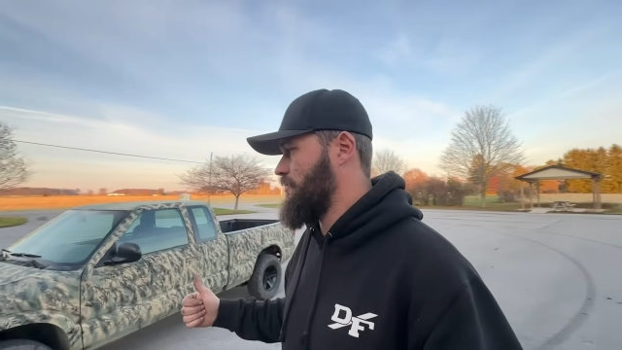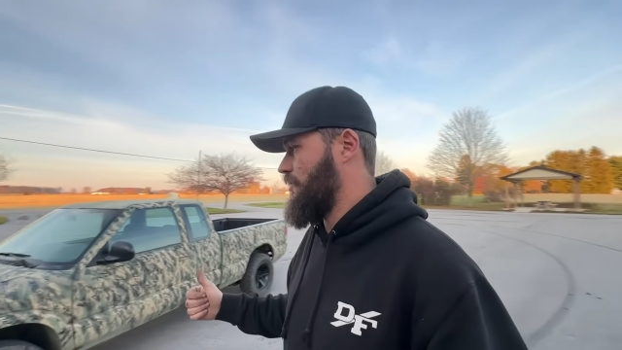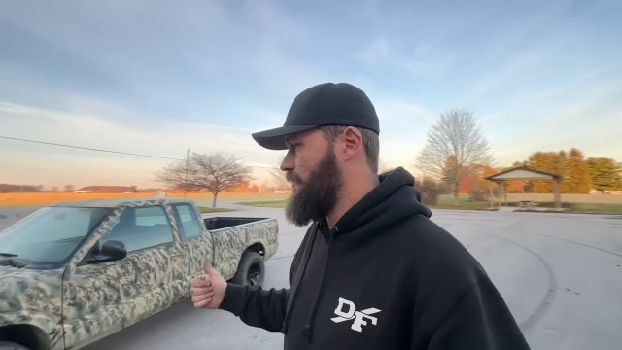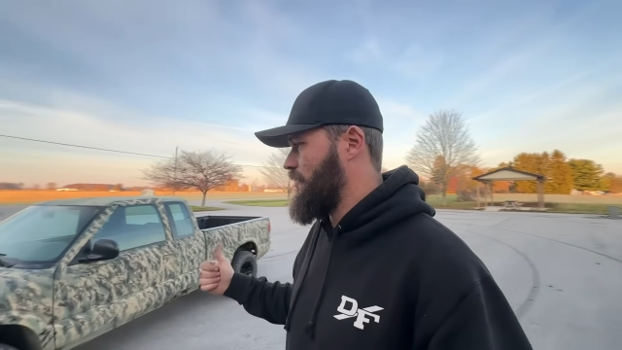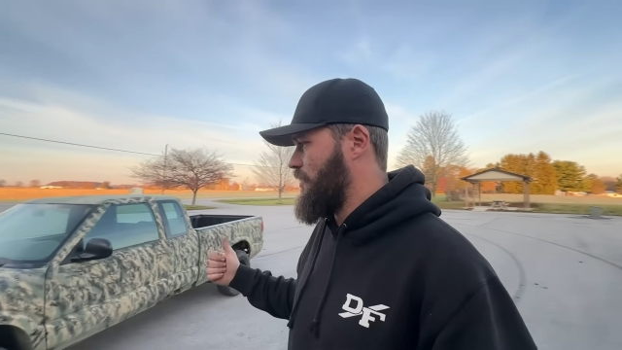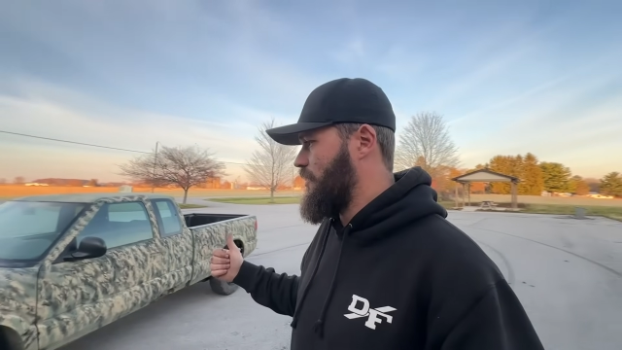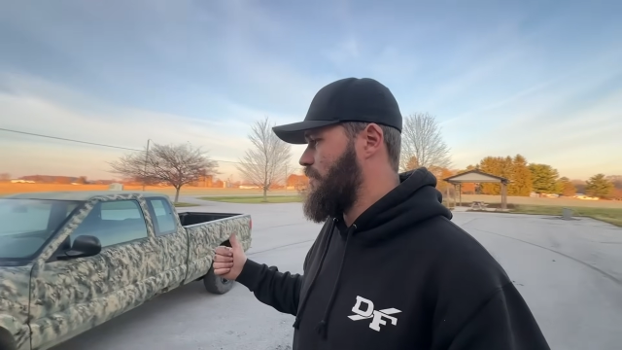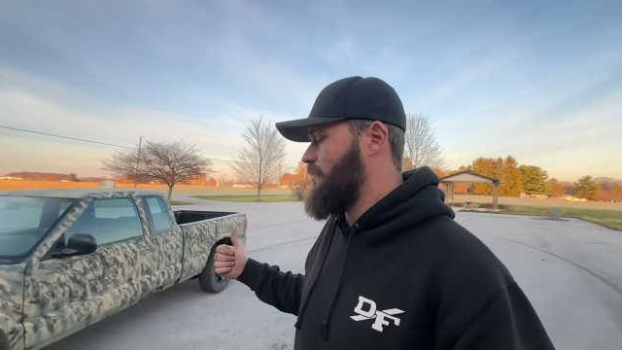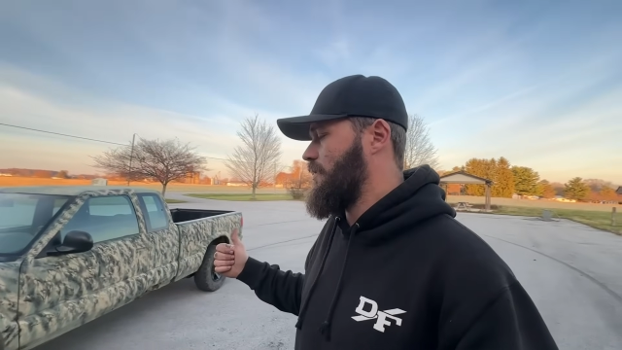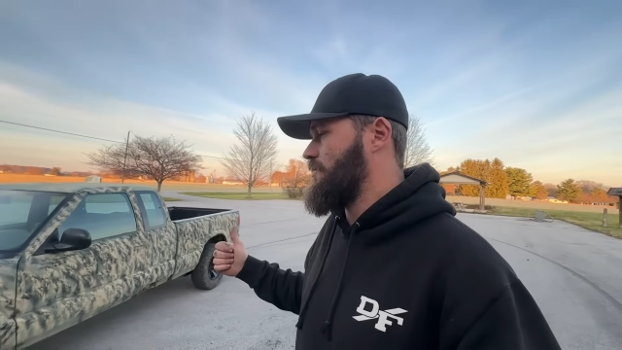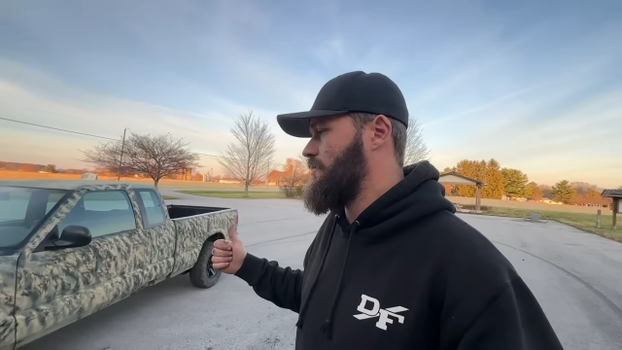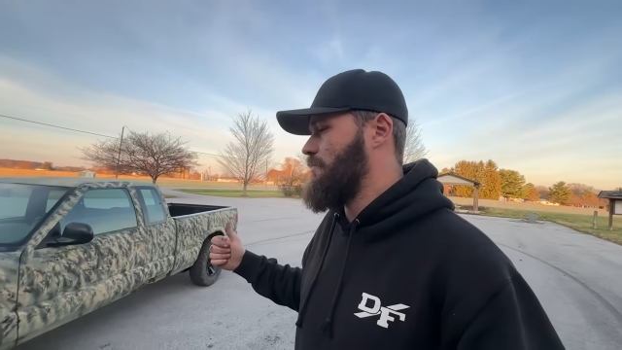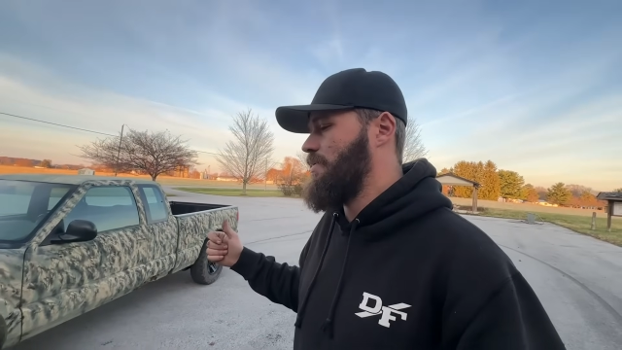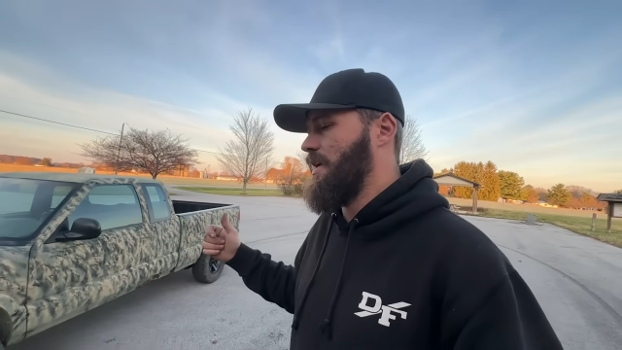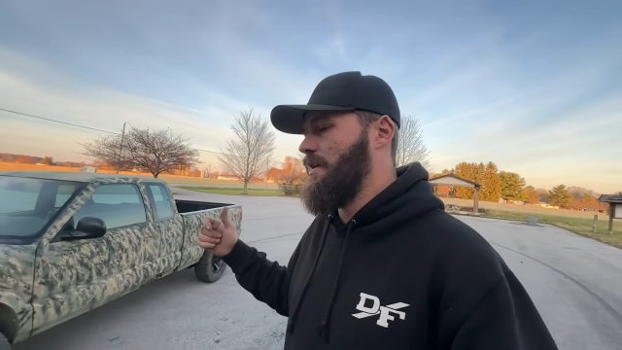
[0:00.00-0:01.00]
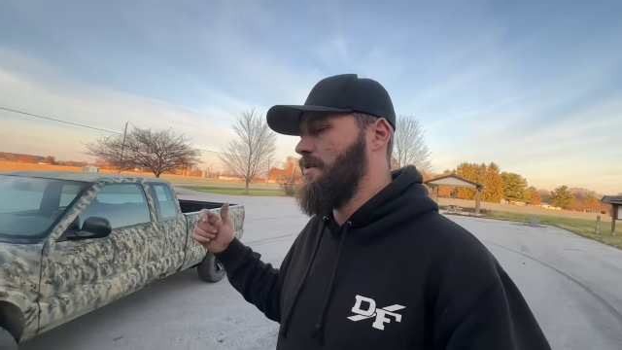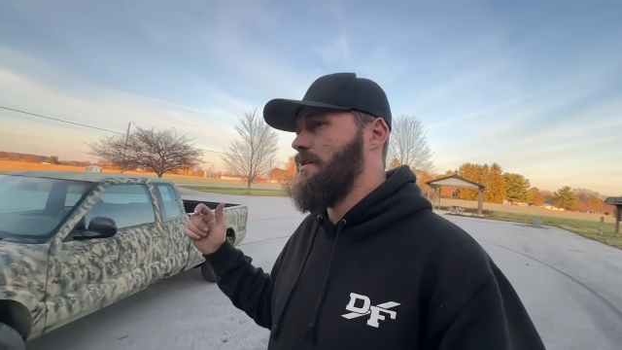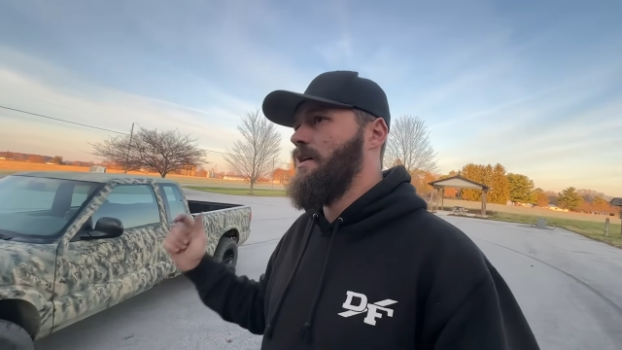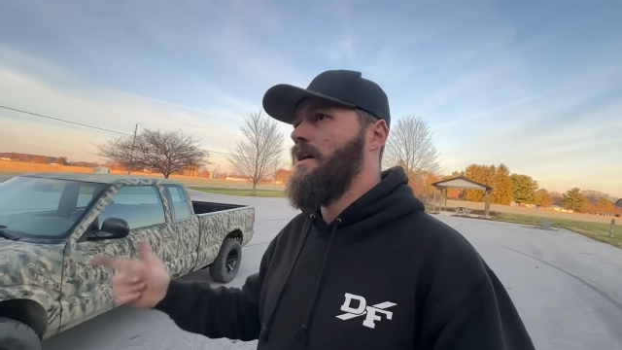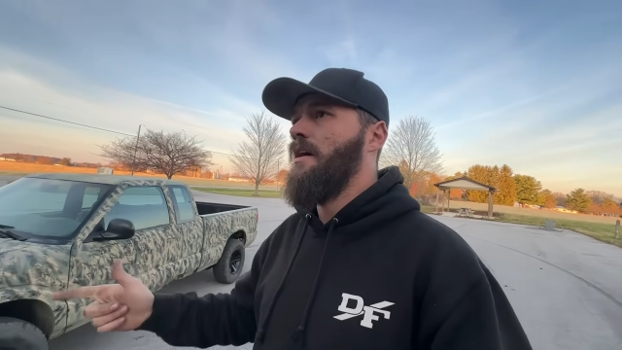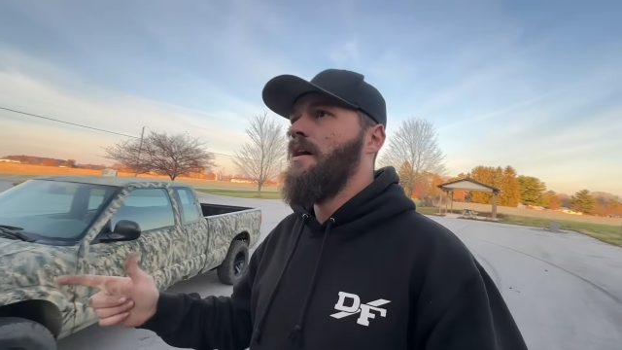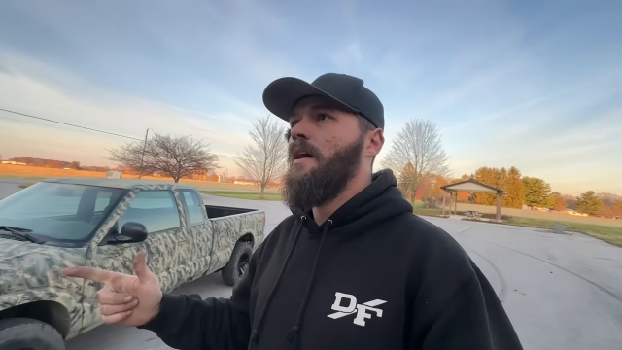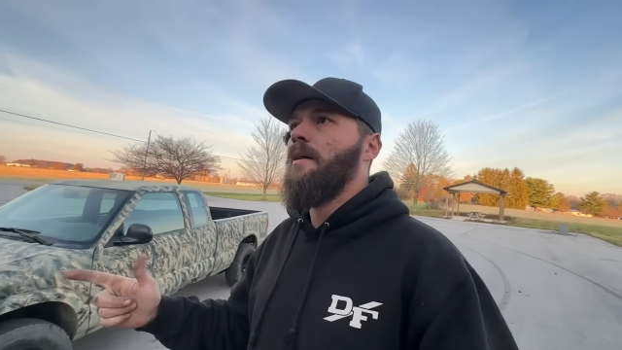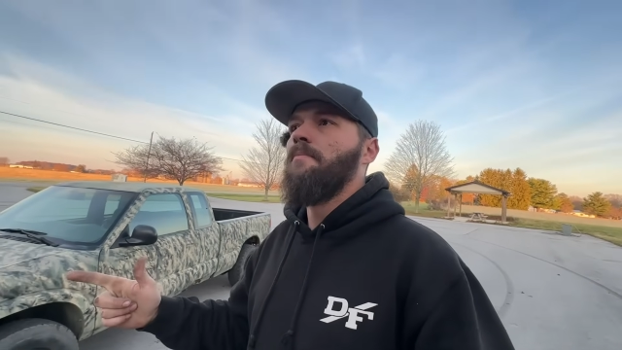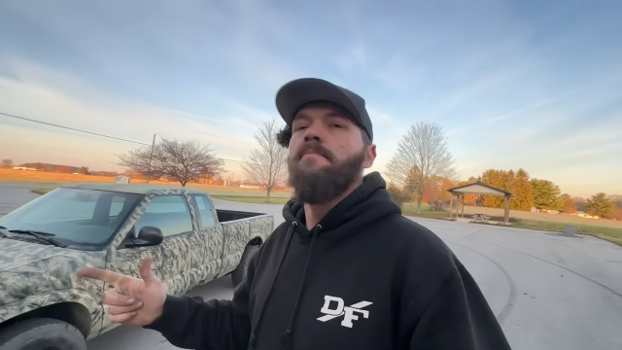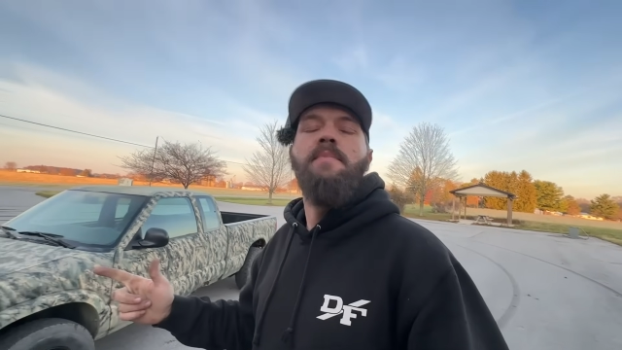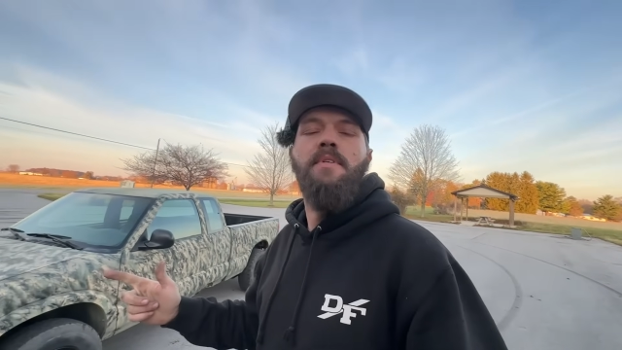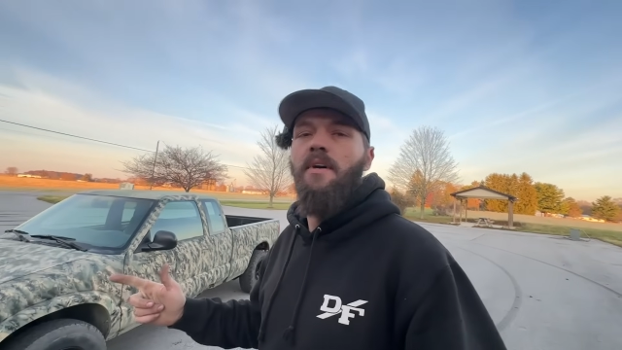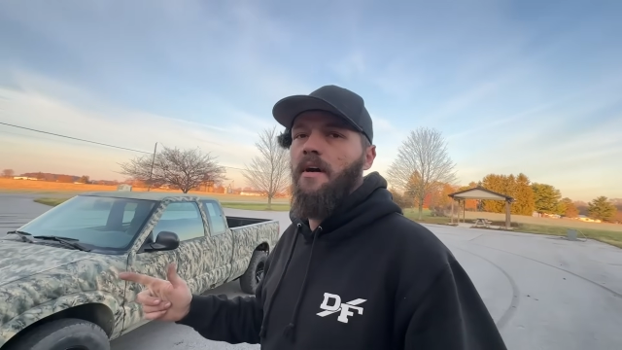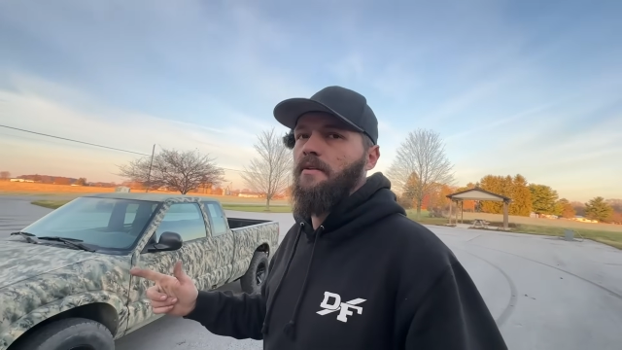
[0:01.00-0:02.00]
So if you're here to watch the Impala,
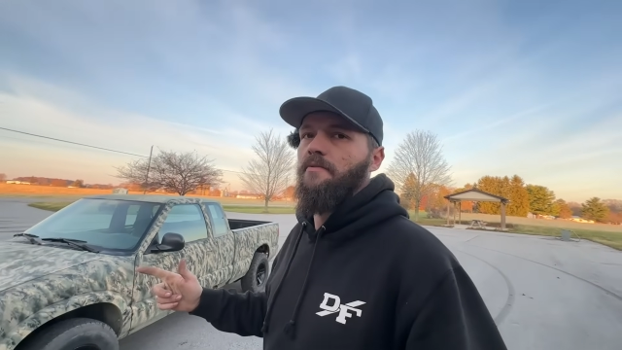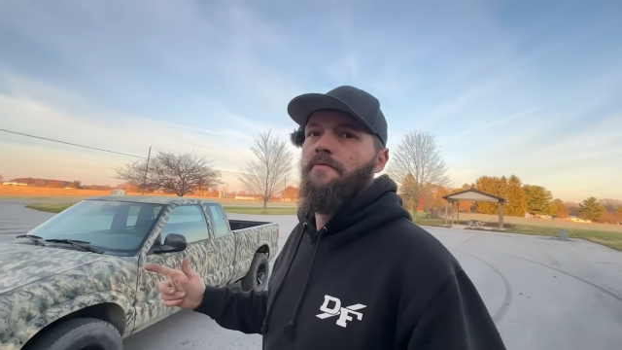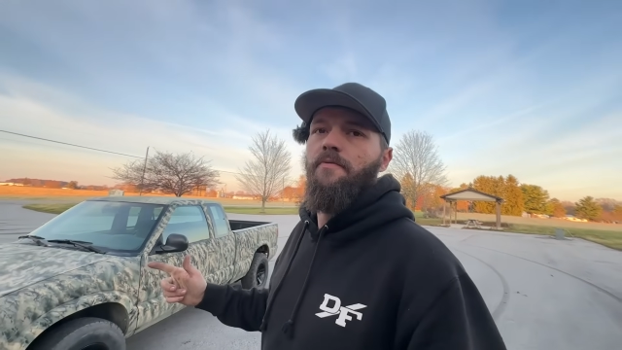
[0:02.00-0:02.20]
cutting